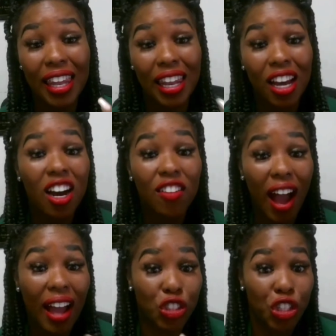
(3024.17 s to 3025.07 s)
I love,
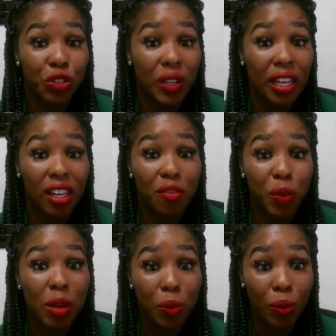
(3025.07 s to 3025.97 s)
I genuinely
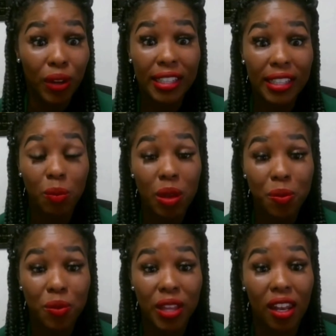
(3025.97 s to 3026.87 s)
love people. You got some
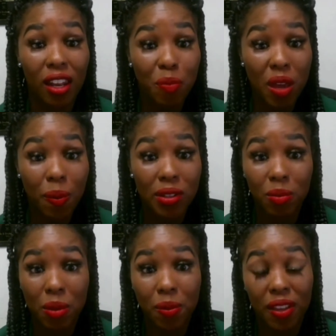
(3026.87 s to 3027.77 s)
people that love people,
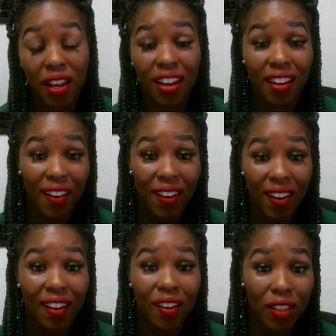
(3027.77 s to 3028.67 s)
some people that
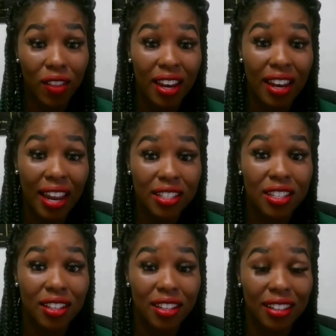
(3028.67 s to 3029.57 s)
you know they need
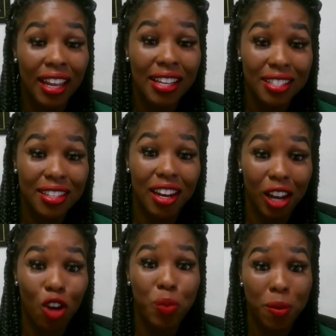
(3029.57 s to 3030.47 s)
to need to get
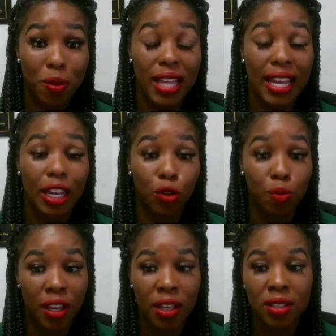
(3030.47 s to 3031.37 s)
along with people so they can
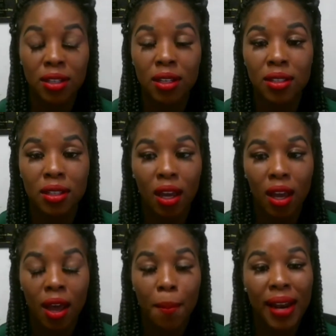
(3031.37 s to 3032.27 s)
do business.
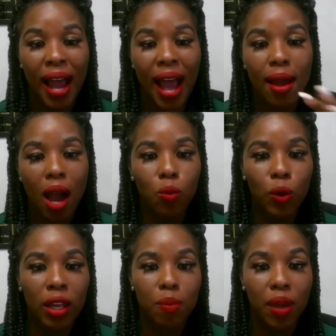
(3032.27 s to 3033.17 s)
But I,
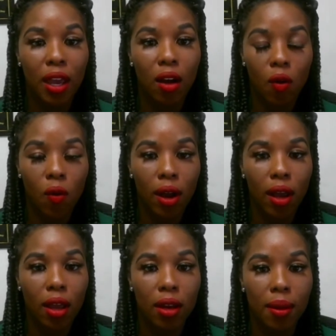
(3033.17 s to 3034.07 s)
I'm really big
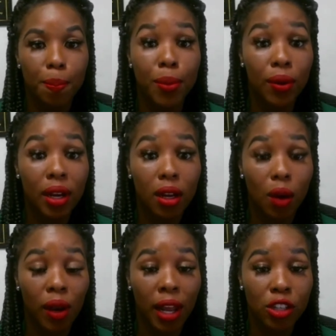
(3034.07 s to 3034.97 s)
on building
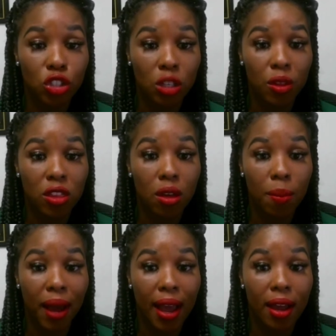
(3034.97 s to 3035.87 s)
a relationship with
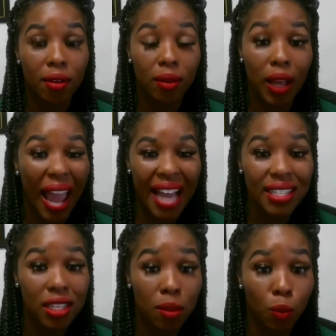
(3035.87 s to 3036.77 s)
them by
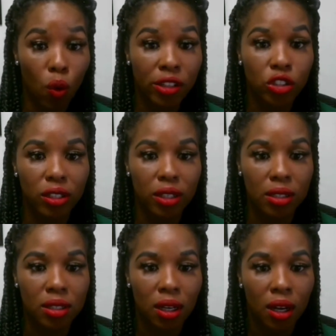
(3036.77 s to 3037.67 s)
asking them
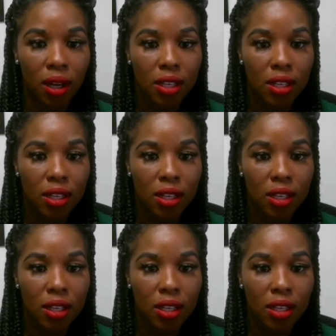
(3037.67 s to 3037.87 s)
questions,